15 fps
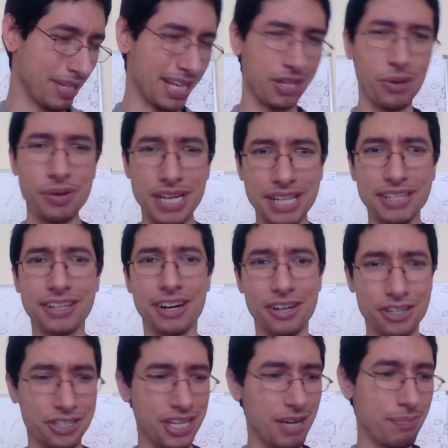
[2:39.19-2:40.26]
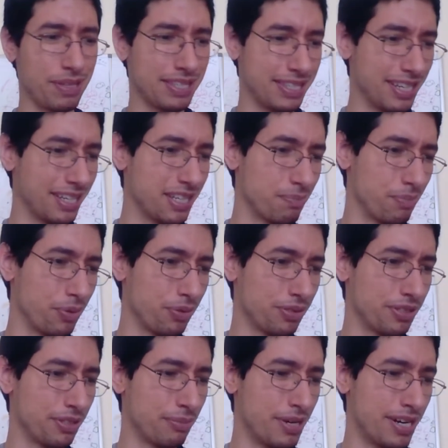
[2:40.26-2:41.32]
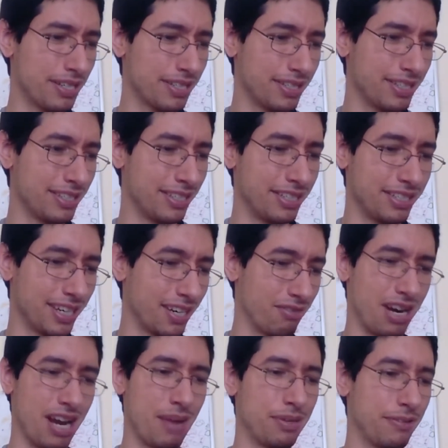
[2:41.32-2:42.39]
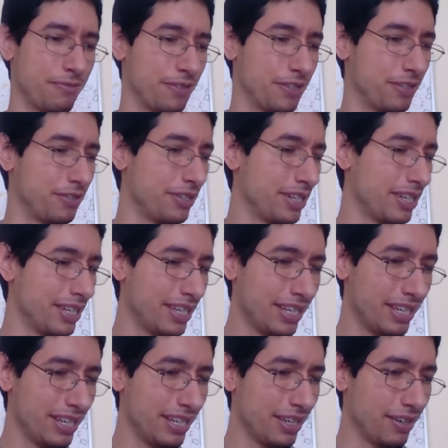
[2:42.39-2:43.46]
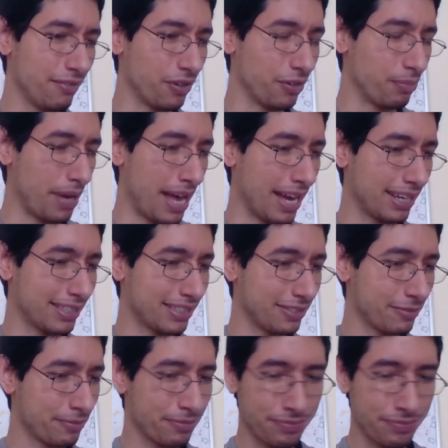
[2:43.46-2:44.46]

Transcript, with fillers: but like going down to the card shop and seeing these booster boxes and just like grabbing a few, a few packs.